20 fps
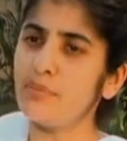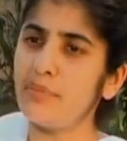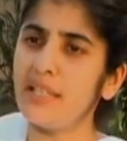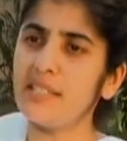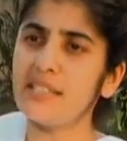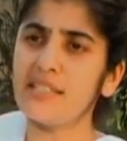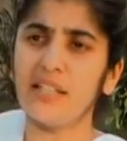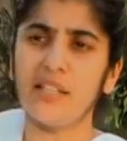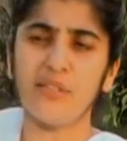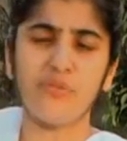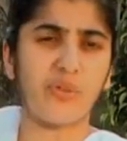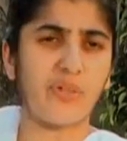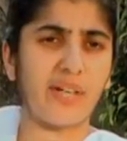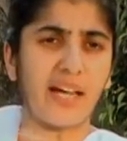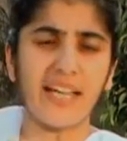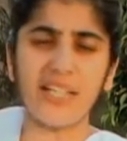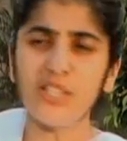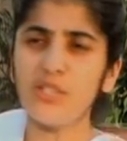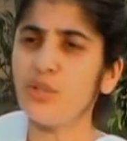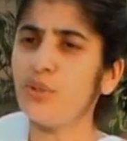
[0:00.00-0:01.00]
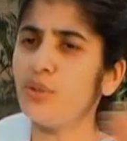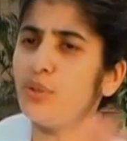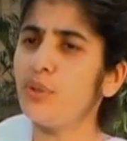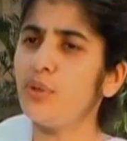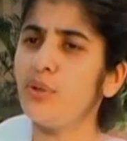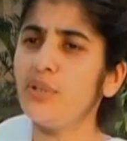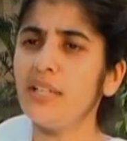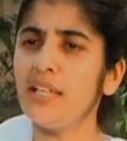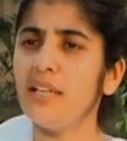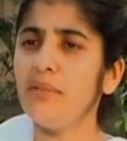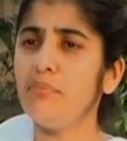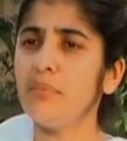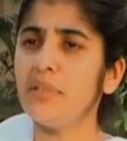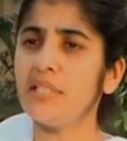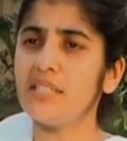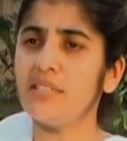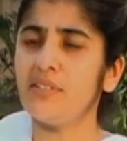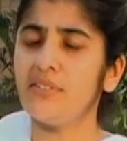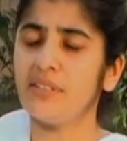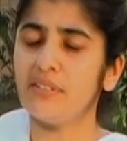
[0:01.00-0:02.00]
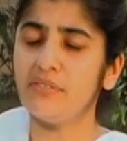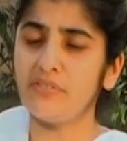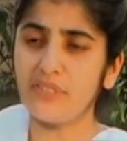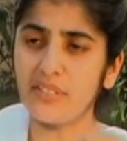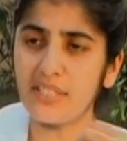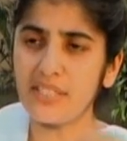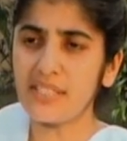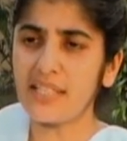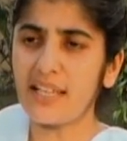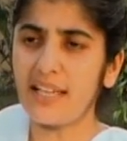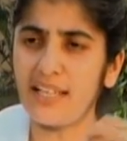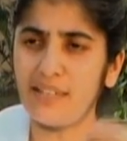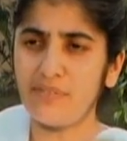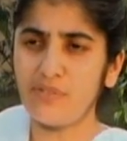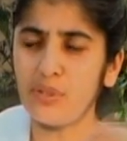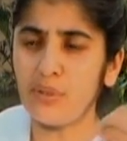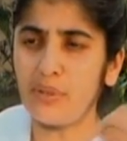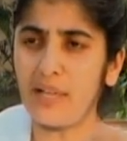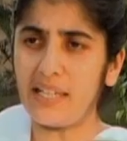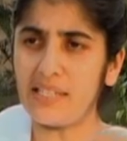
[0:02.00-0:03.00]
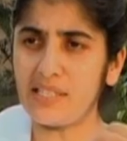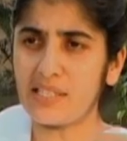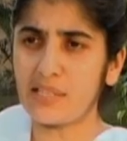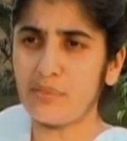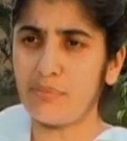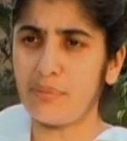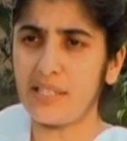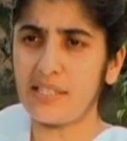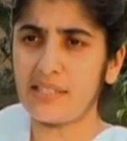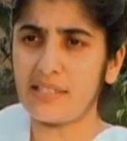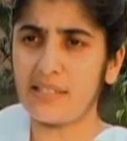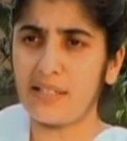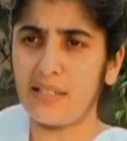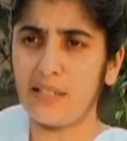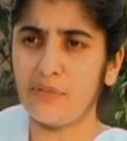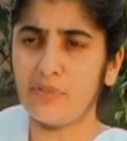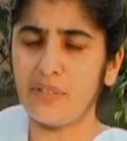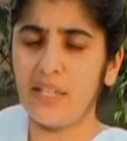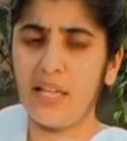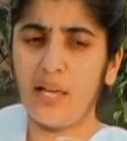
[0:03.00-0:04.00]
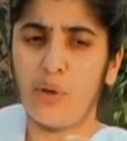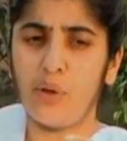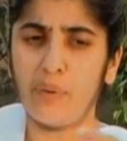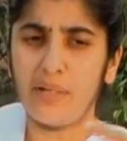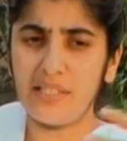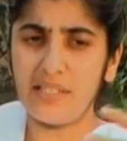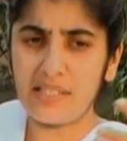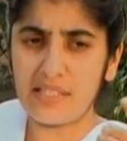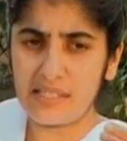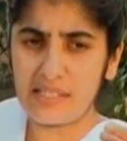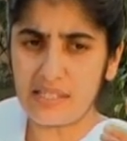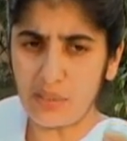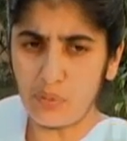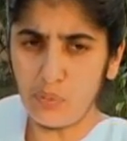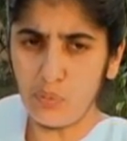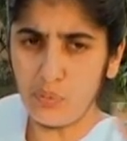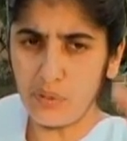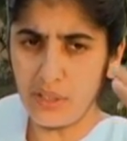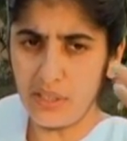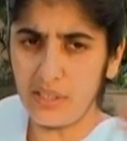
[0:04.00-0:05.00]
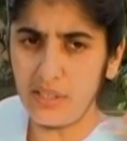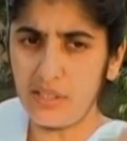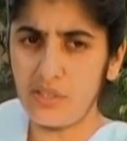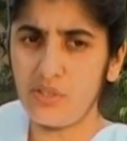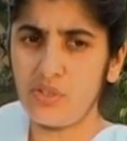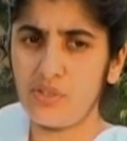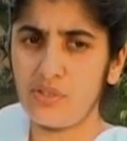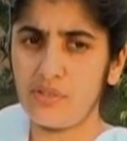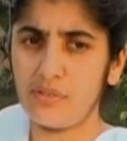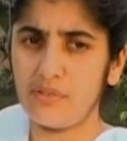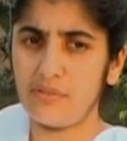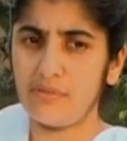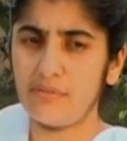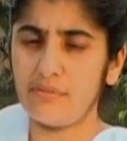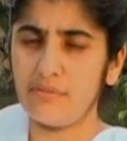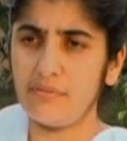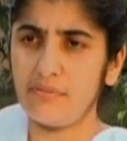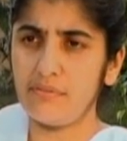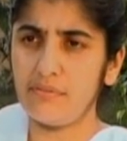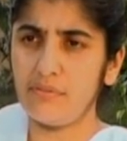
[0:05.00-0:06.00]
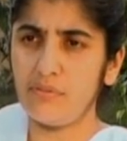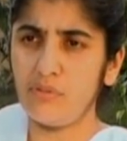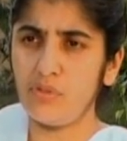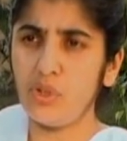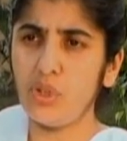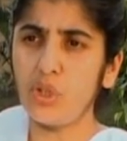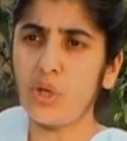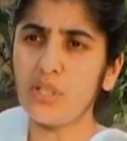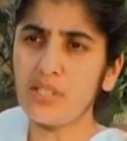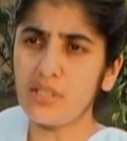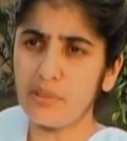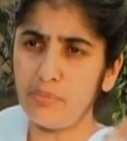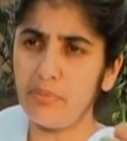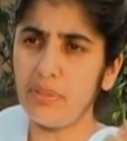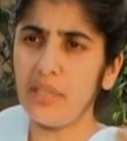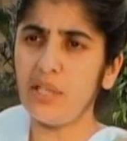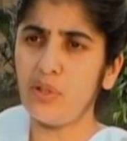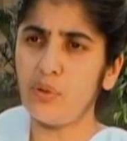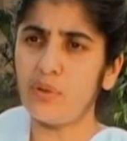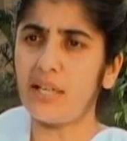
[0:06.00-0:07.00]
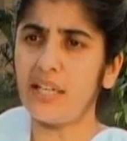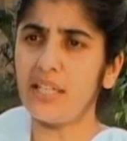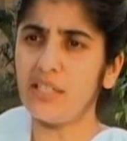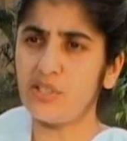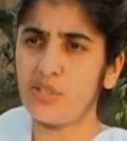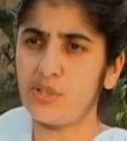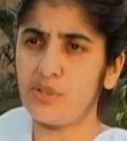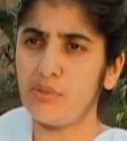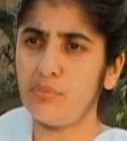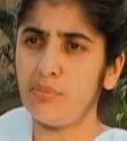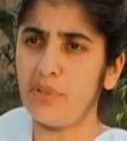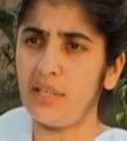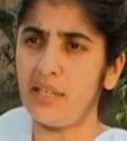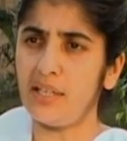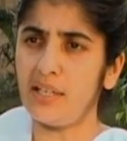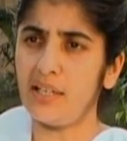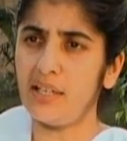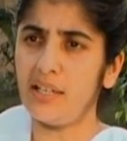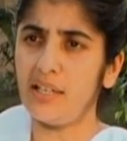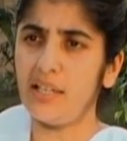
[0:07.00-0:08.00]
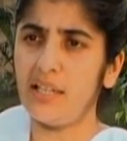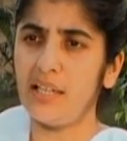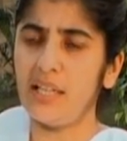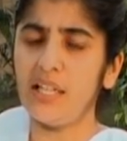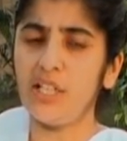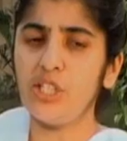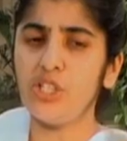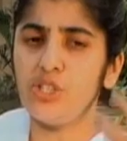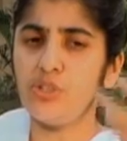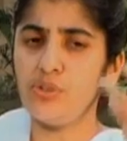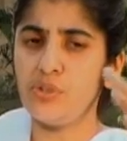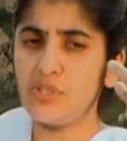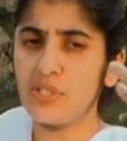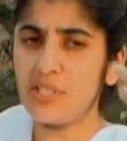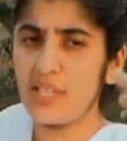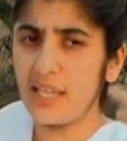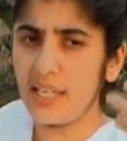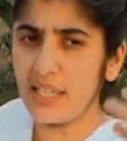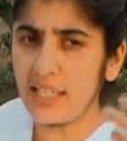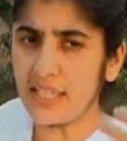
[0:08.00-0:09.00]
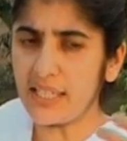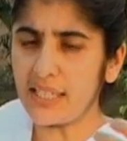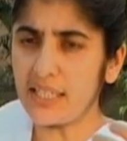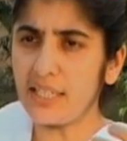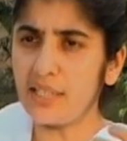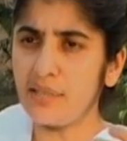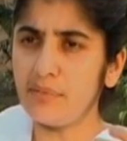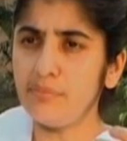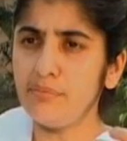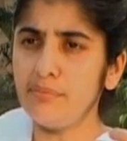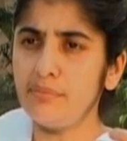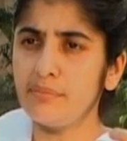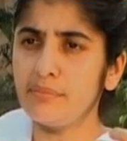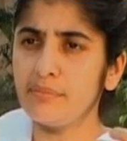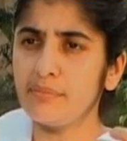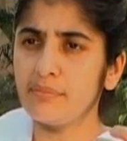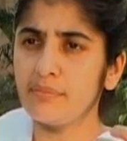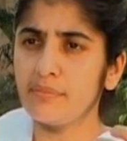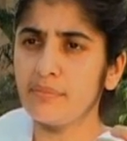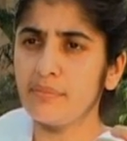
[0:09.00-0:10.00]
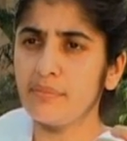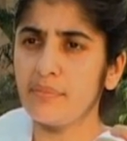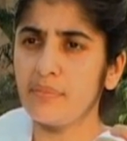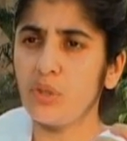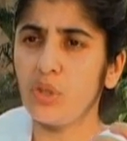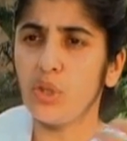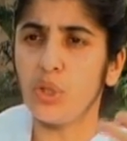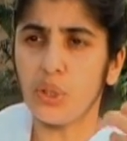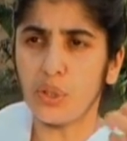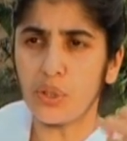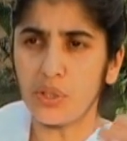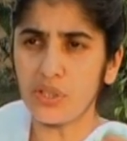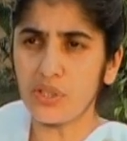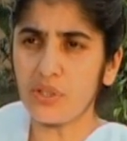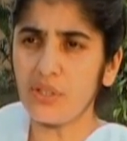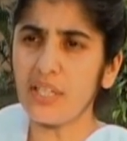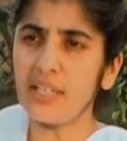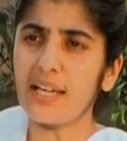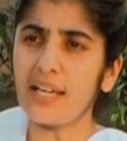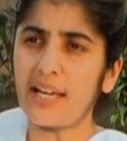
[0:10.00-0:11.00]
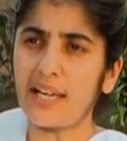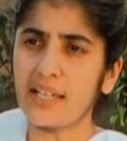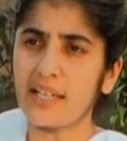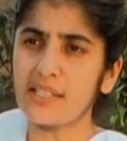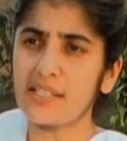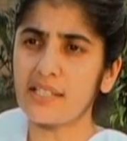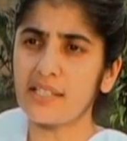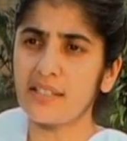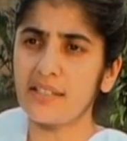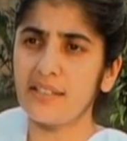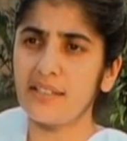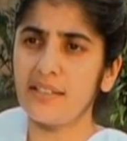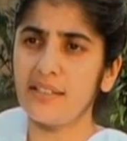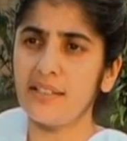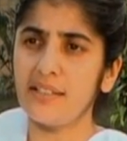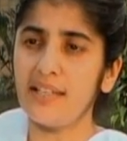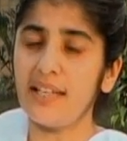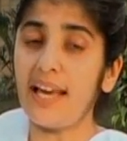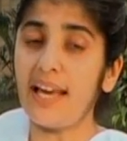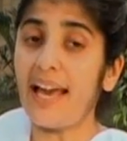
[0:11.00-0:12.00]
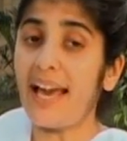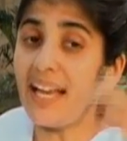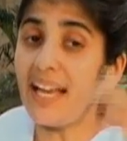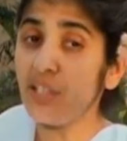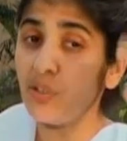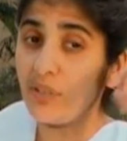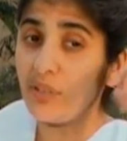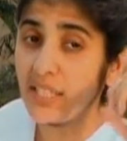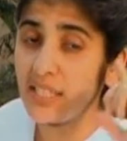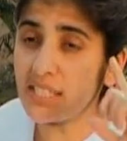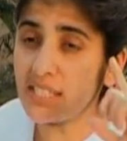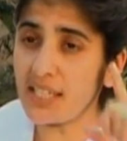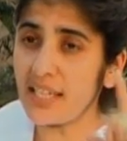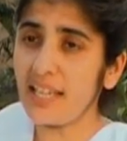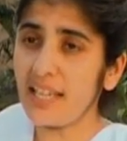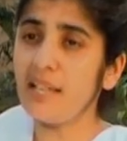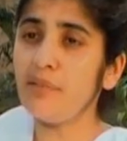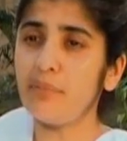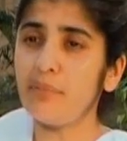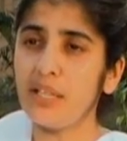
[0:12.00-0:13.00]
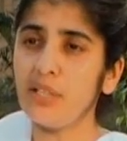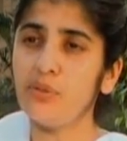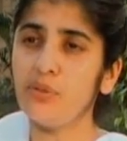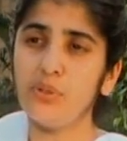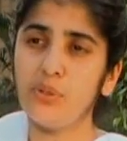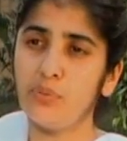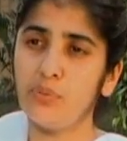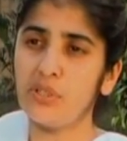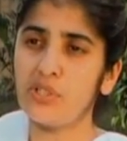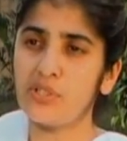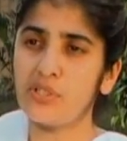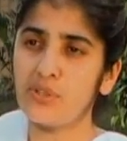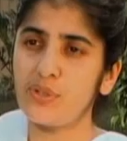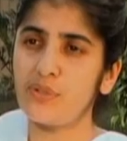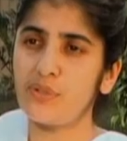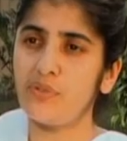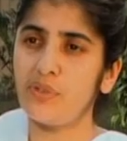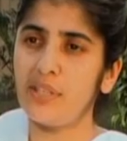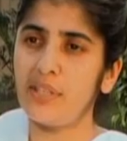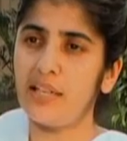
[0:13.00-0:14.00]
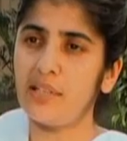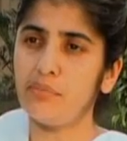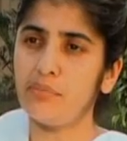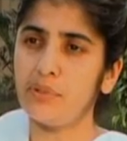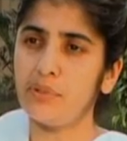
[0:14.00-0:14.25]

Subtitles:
myself, right or wrong, immaterial. First I have to ask myself, when someone is not being right to me, to stay calm, not react, and retain my good wishes for that